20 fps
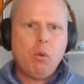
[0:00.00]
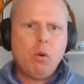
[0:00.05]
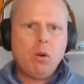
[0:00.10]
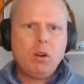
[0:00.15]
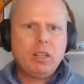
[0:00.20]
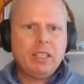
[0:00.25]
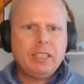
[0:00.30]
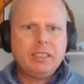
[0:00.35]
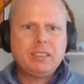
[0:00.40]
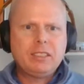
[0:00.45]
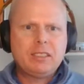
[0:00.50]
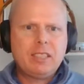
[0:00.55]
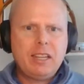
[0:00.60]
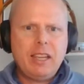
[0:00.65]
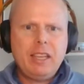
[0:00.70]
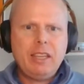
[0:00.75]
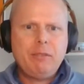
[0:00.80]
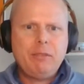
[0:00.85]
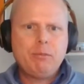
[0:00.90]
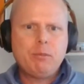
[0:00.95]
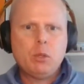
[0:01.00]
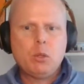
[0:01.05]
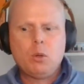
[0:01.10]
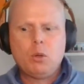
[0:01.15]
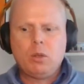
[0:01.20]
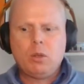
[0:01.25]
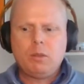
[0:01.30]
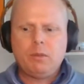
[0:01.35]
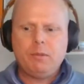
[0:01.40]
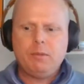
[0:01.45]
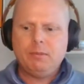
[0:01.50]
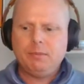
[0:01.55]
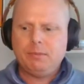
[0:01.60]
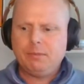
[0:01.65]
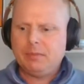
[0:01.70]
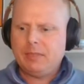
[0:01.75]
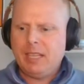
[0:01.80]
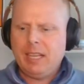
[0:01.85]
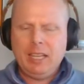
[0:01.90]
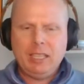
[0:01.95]
Award list today for
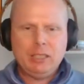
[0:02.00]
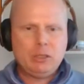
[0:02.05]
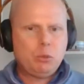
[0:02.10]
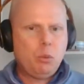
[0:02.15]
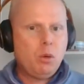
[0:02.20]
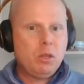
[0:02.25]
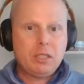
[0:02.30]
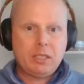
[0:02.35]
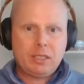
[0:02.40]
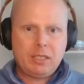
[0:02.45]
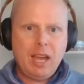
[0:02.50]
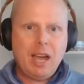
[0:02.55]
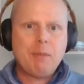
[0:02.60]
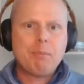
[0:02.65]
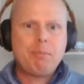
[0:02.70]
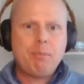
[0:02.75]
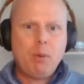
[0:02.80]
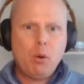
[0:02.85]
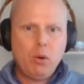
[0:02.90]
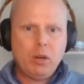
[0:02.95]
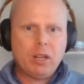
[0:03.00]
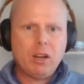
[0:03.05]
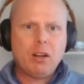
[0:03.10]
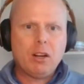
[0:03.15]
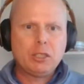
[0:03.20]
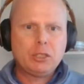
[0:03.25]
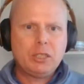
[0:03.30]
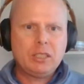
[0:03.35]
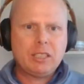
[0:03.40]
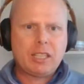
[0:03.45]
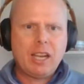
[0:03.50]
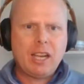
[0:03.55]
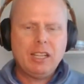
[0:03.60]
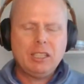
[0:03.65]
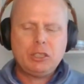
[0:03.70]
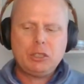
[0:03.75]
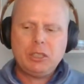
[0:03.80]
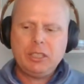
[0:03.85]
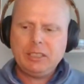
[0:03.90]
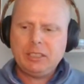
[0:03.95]
as one of the top point guards in the
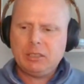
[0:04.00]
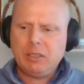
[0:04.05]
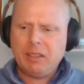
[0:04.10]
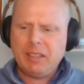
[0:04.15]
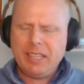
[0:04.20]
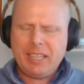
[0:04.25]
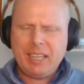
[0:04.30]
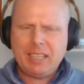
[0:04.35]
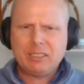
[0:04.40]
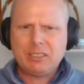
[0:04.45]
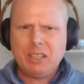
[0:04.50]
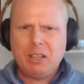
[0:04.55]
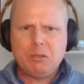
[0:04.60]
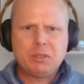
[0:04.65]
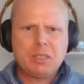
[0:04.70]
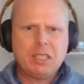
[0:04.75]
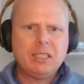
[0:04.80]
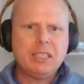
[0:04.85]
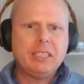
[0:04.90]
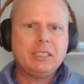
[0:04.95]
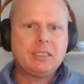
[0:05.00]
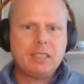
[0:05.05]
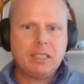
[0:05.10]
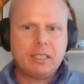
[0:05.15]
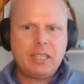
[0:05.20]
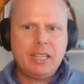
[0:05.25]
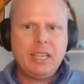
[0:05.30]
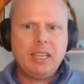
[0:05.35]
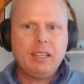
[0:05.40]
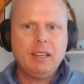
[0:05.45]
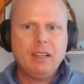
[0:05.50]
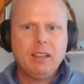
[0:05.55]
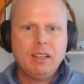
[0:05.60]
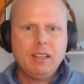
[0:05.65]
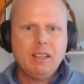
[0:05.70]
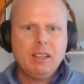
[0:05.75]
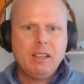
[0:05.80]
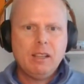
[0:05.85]
country. So I think I saw it was a list of 10.